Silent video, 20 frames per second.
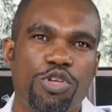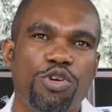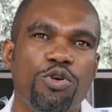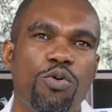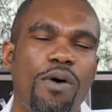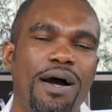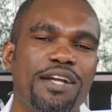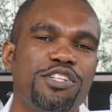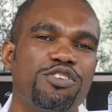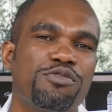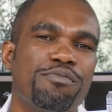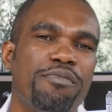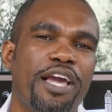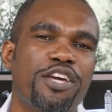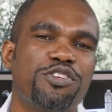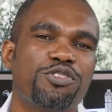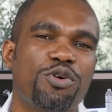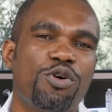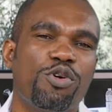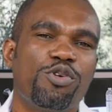you want to
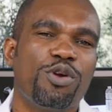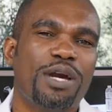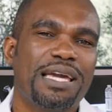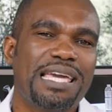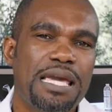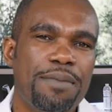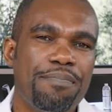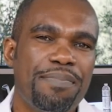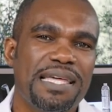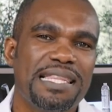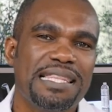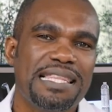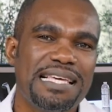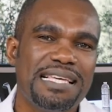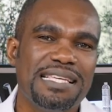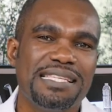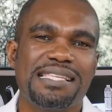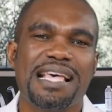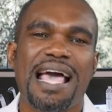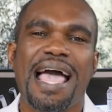make sure you're keeping
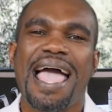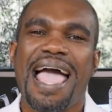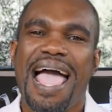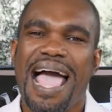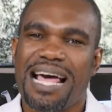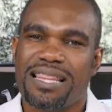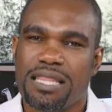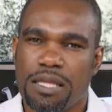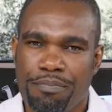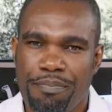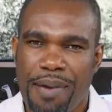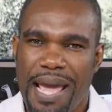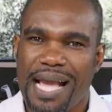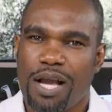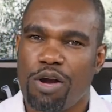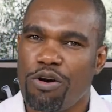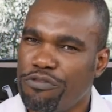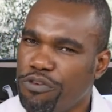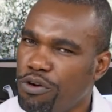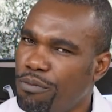these at the
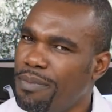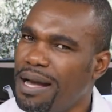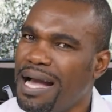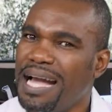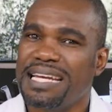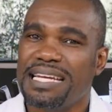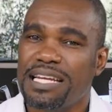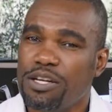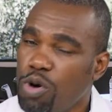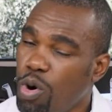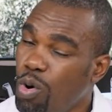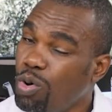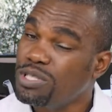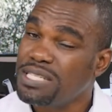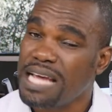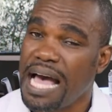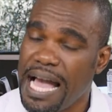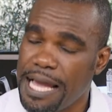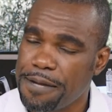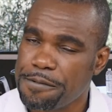back of your mind at all
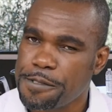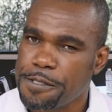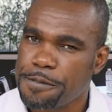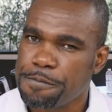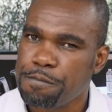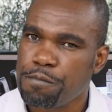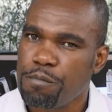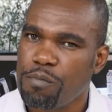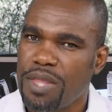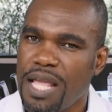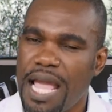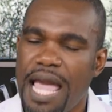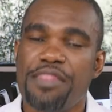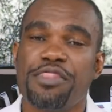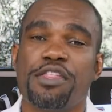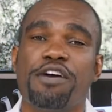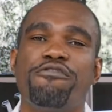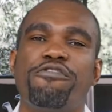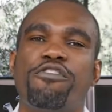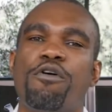times.
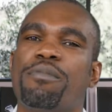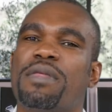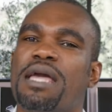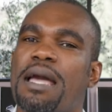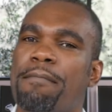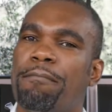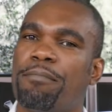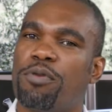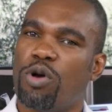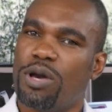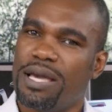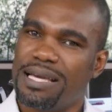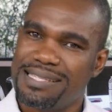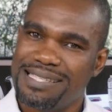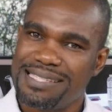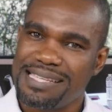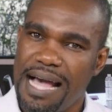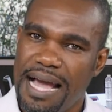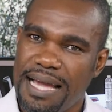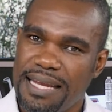And then from the employer's
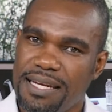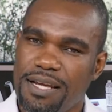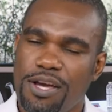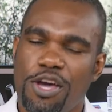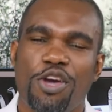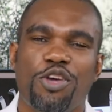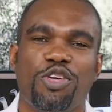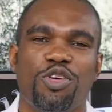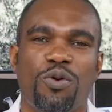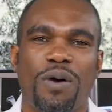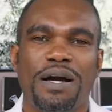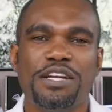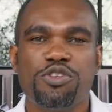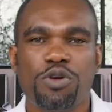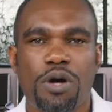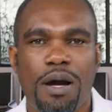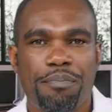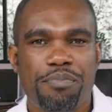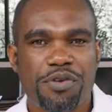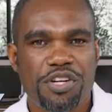side, you want
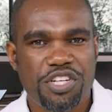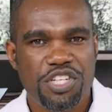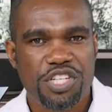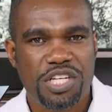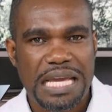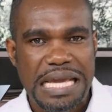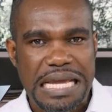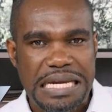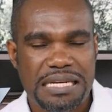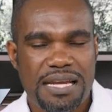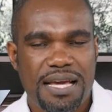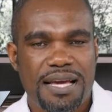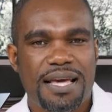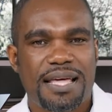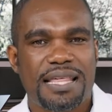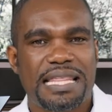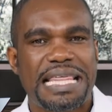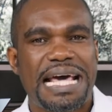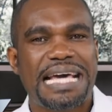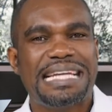to appreciate
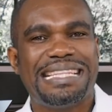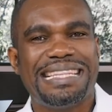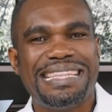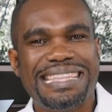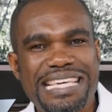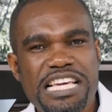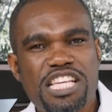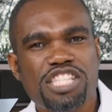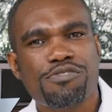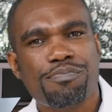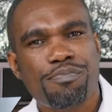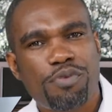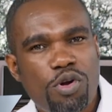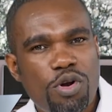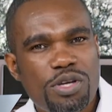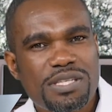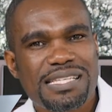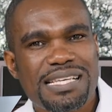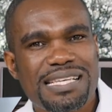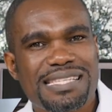that this
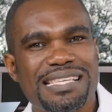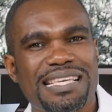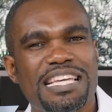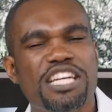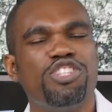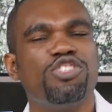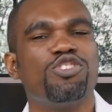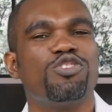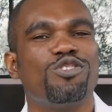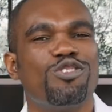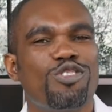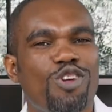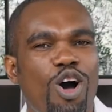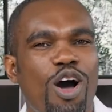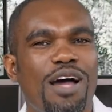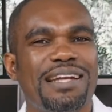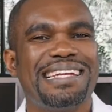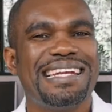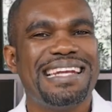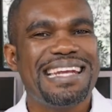process is
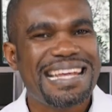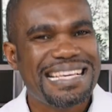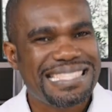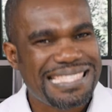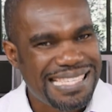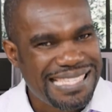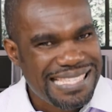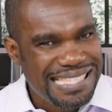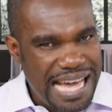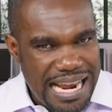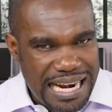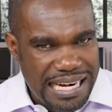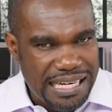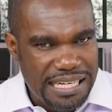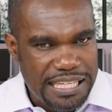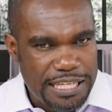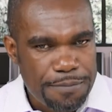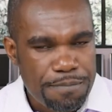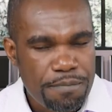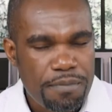not
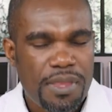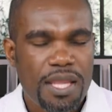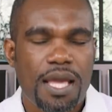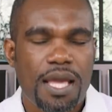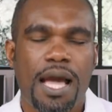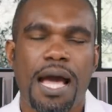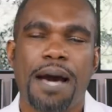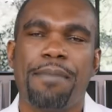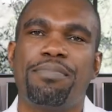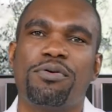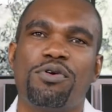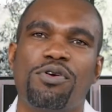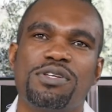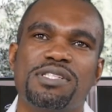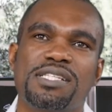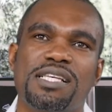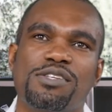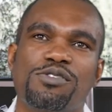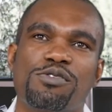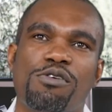necessarily a
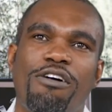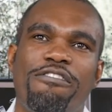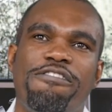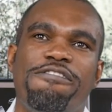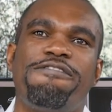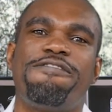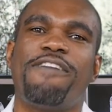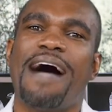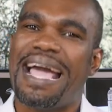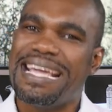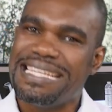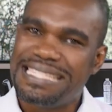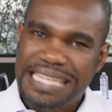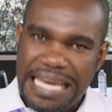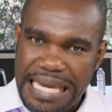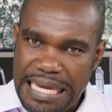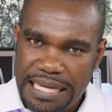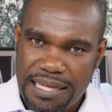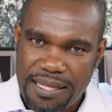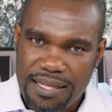process of
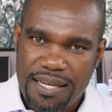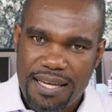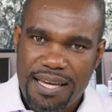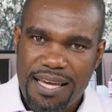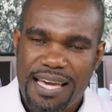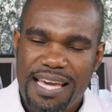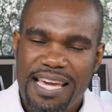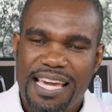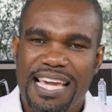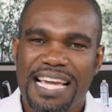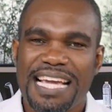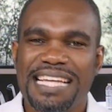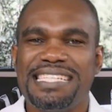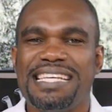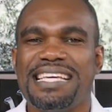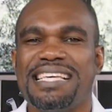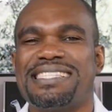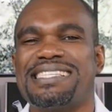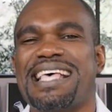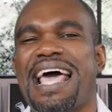fighting.
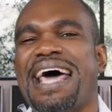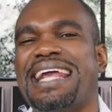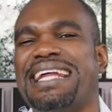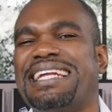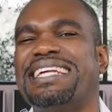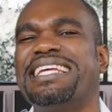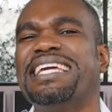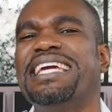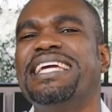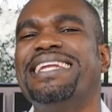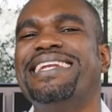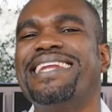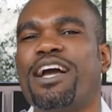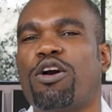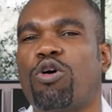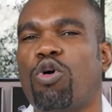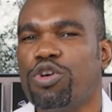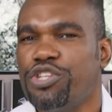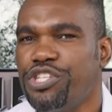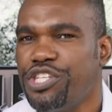It is a
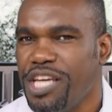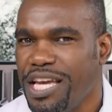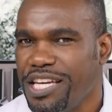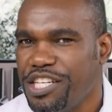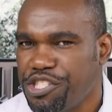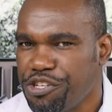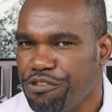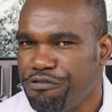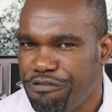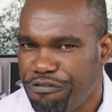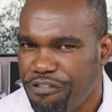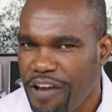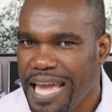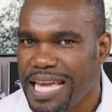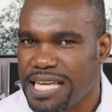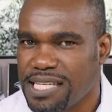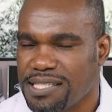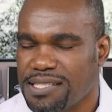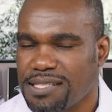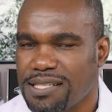renegotiation
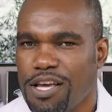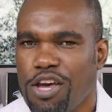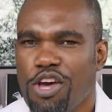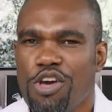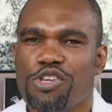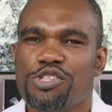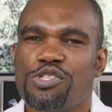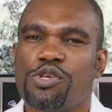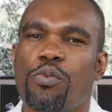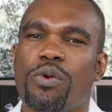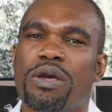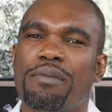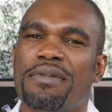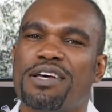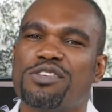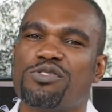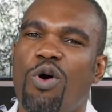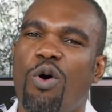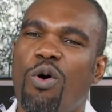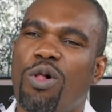phase. So we
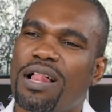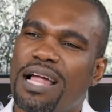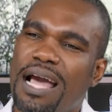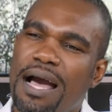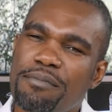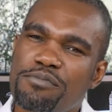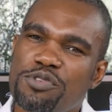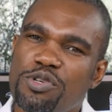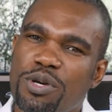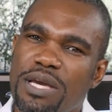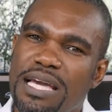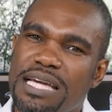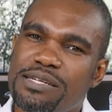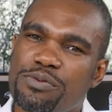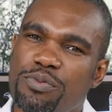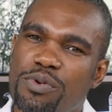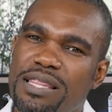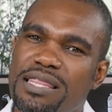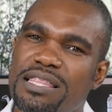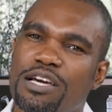must all come to
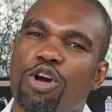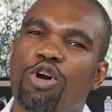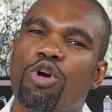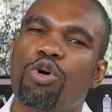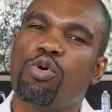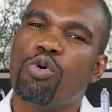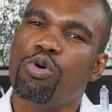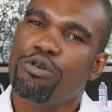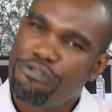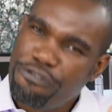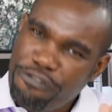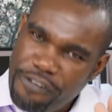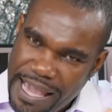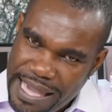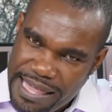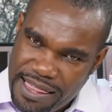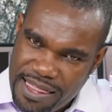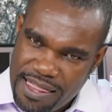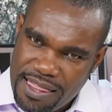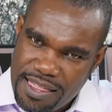it with good
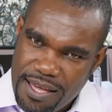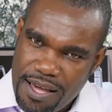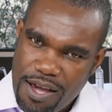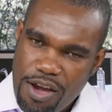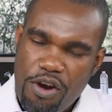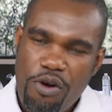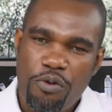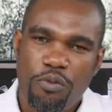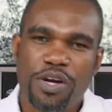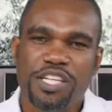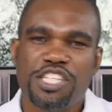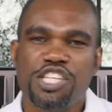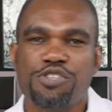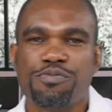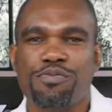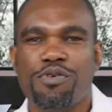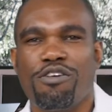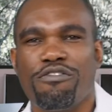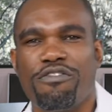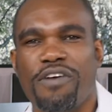faith, which is
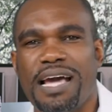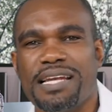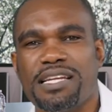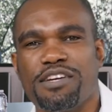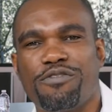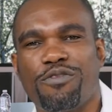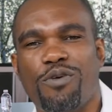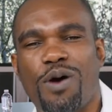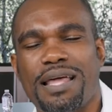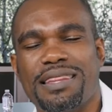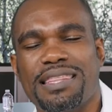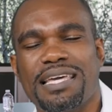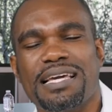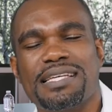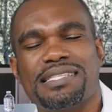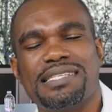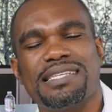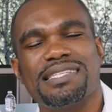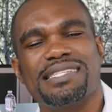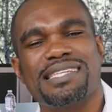provided for, I think
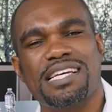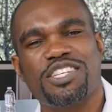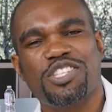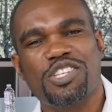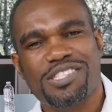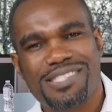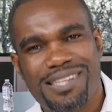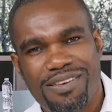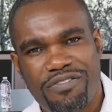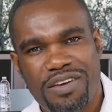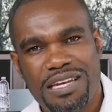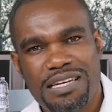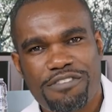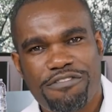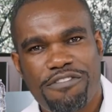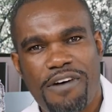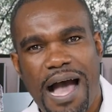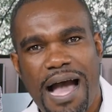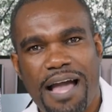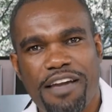it's in Section
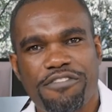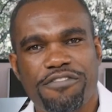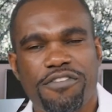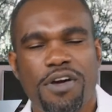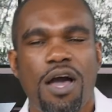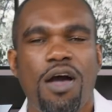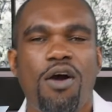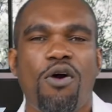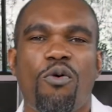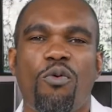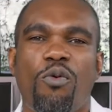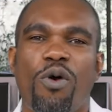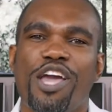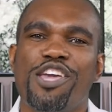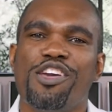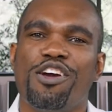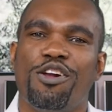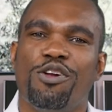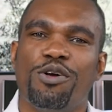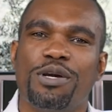75, where
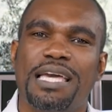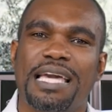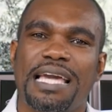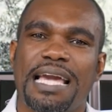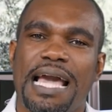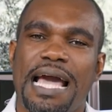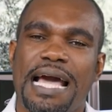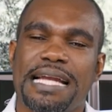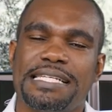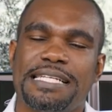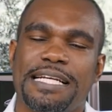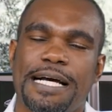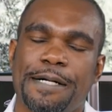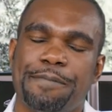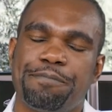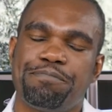you're looking at